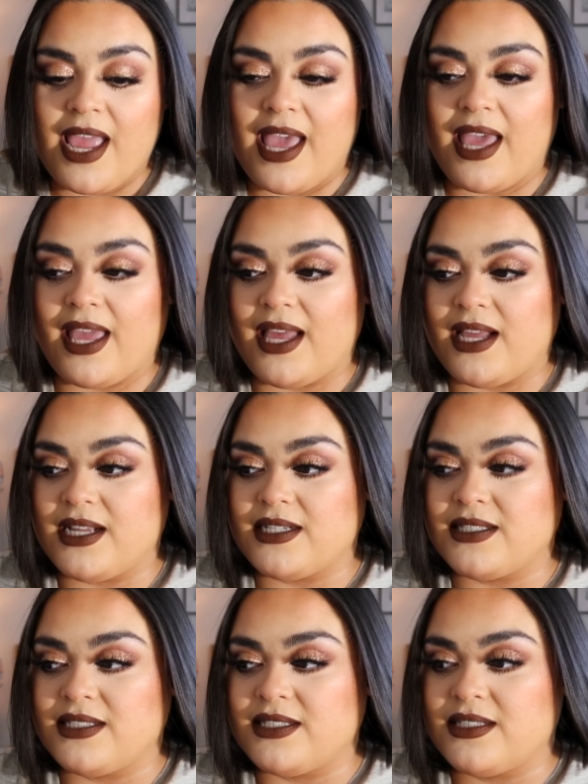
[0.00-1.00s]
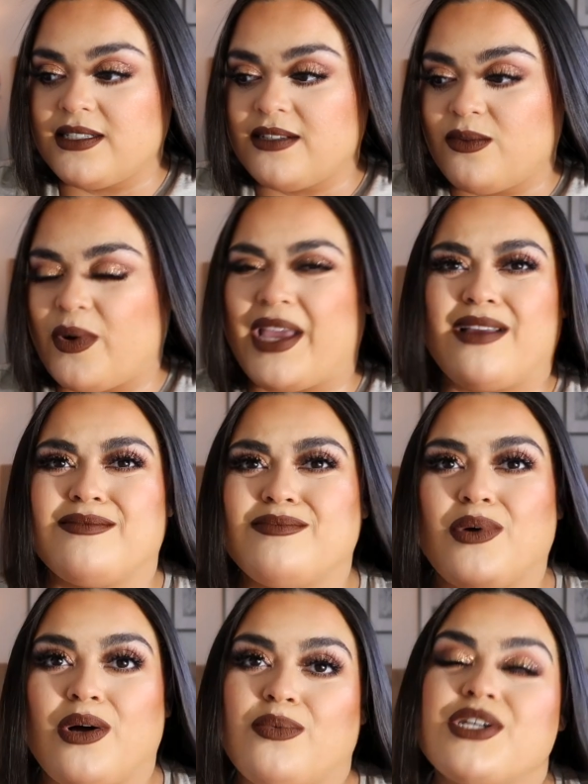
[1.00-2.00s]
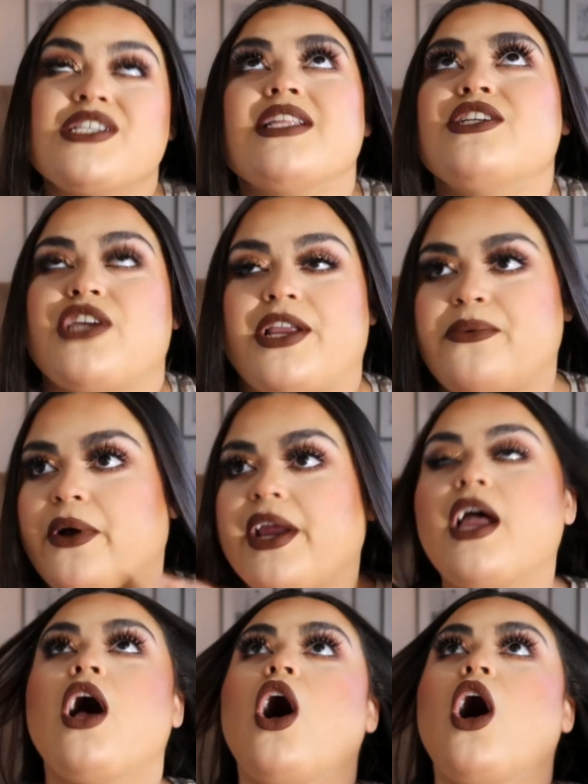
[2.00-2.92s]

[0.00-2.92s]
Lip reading: And wait, well, we're still in January.